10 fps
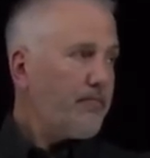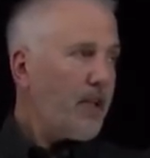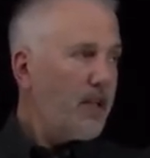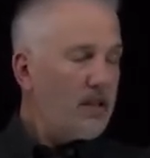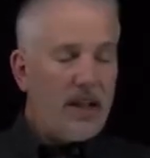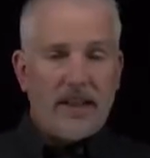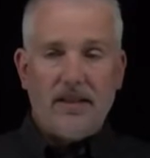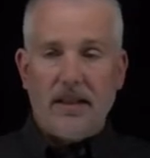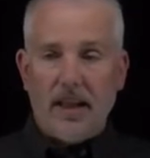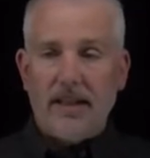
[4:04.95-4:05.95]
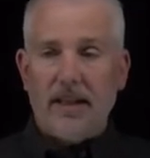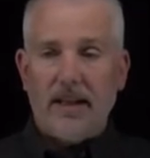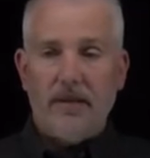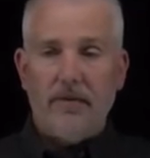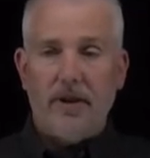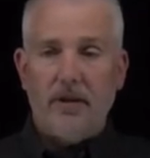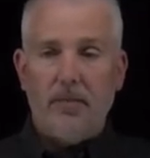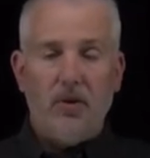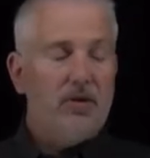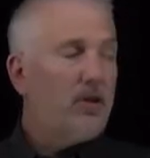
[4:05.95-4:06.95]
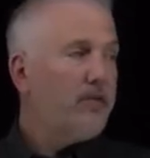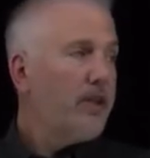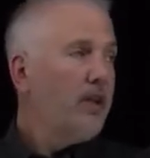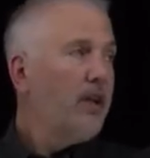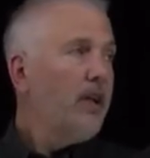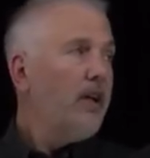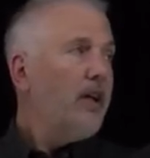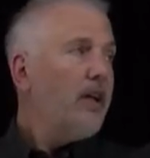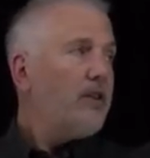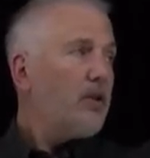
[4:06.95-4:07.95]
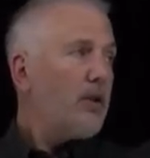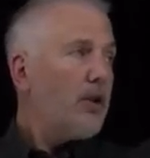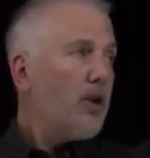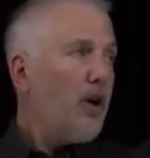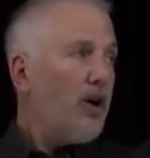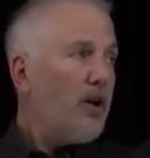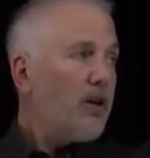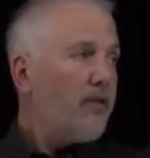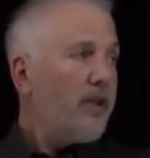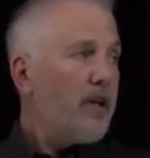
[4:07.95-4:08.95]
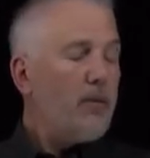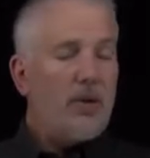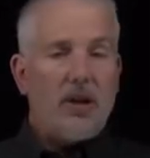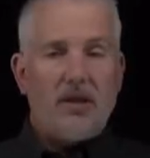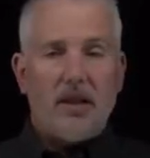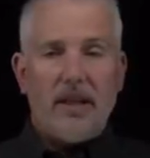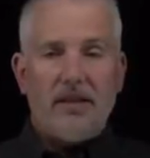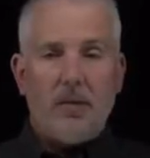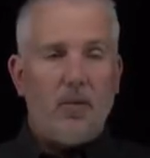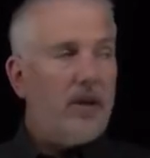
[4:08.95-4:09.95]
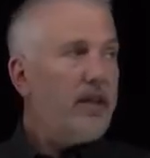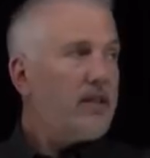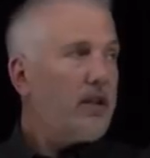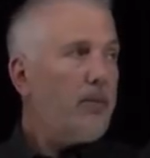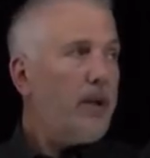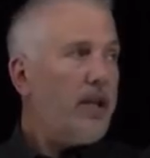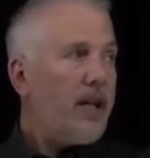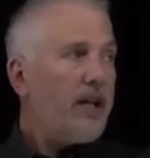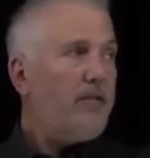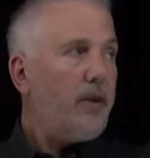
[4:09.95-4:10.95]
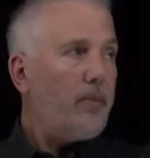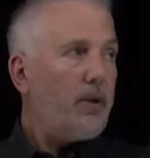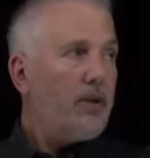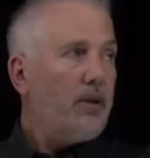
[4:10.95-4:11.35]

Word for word: It's less, less active than the pure solvent. So the log of that number that's less than 1, that's going to be a negative number.